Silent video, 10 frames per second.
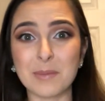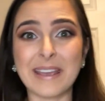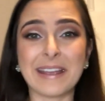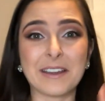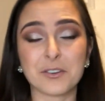
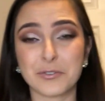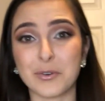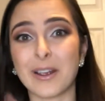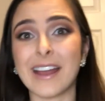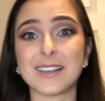paid
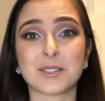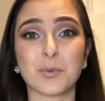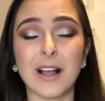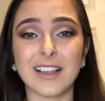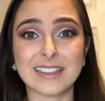for as
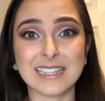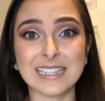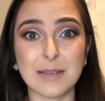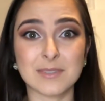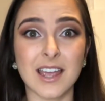well at the
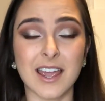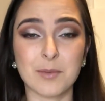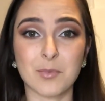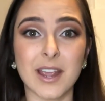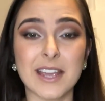same time,
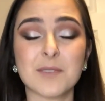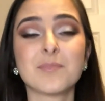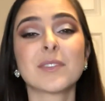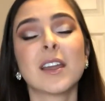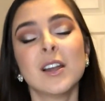right?
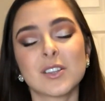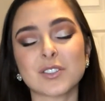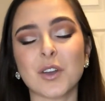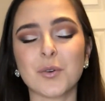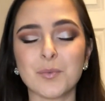
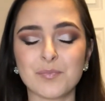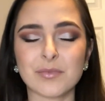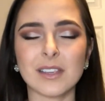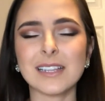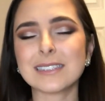So
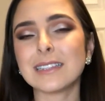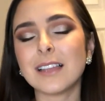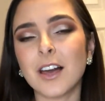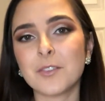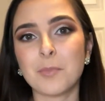it's a
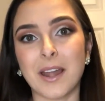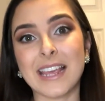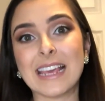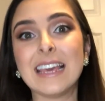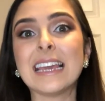lot of
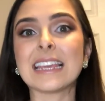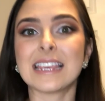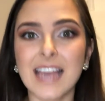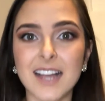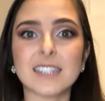money,
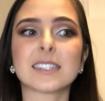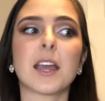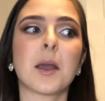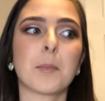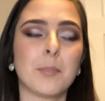yes,
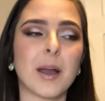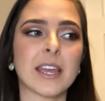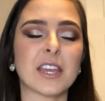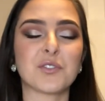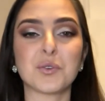
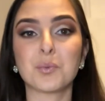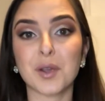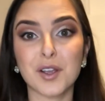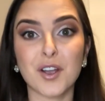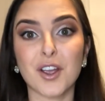but if you
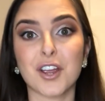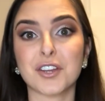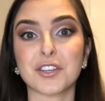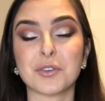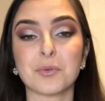work
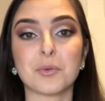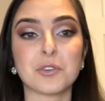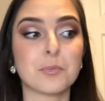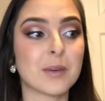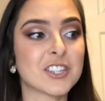hard, you
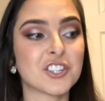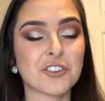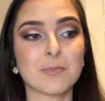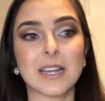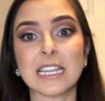budget your
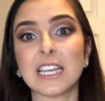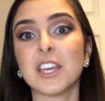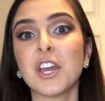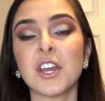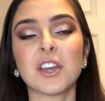money
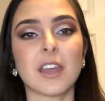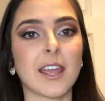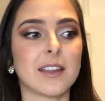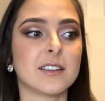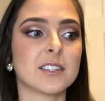
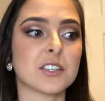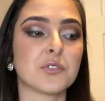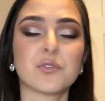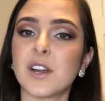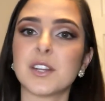and you
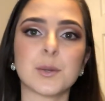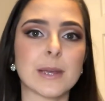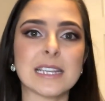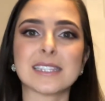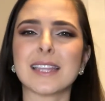
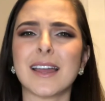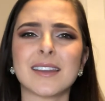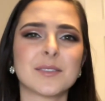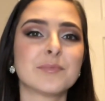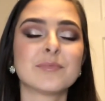fundraise,
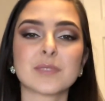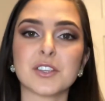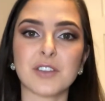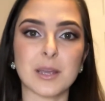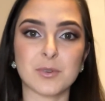then
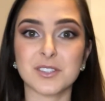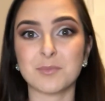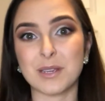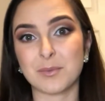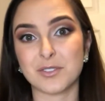you're able to
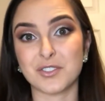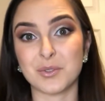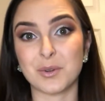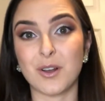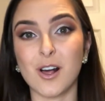do
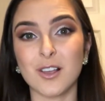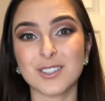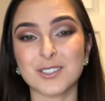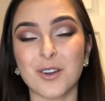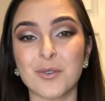it all.
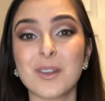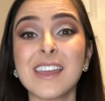So